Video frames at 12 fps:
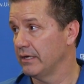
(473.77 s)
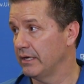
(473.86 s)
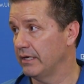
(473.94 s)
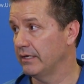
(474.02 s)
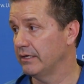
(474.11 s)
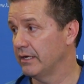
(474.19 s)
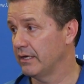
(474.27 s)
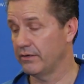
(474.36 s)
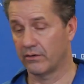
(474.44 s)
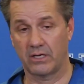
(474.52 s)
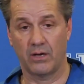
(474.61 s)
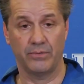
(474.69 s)
And
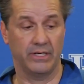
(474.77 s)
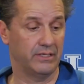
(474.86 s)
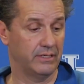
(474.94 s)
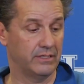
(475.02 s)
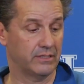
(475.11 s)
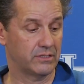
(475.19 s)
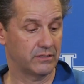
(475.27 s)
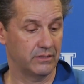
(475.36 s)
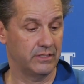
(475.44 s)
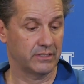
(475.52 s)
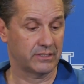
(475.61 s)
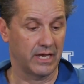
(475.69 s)
they're coming into
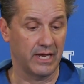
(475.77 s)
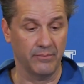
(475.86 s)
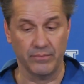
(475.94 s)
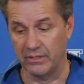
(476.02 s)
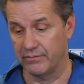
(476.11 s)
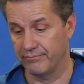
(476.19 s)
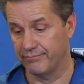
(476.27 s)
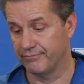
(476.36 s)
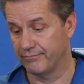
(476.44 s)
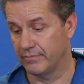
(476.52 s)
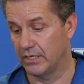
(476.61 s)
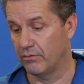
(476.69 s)
this game and,
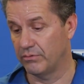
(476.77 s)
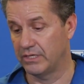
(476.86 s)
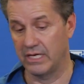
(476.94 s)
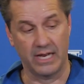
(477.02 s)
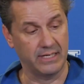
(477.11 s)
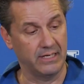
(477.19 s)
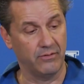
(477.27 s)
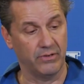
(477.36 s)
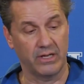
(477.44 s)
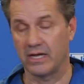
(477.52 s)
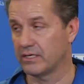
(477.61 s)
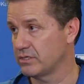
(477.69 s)
with the idea we
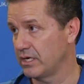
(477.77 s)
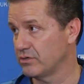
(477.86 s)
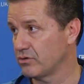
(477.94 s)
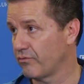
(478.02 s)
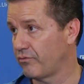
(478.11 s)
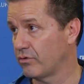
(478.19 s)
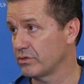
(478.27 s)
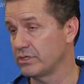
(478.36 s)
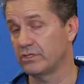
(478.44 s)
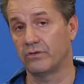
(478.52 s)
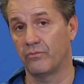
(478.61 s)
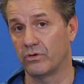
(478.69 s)
got to change our
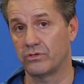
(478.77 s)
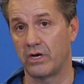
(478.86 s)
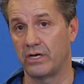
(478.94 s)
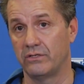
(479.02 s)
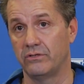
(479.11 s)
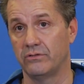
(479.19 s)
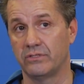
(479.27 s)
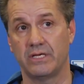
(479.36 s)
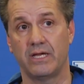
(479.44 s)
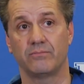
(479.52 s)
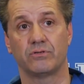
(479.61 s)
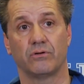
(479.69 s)
fortunes and we're trying to do the
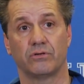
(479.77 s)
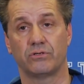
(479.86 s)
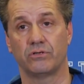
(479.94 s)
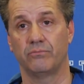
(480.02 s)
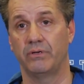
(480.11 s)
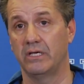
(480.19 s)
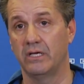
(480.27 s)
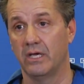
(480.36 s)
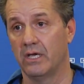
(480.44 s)
same. So it should be,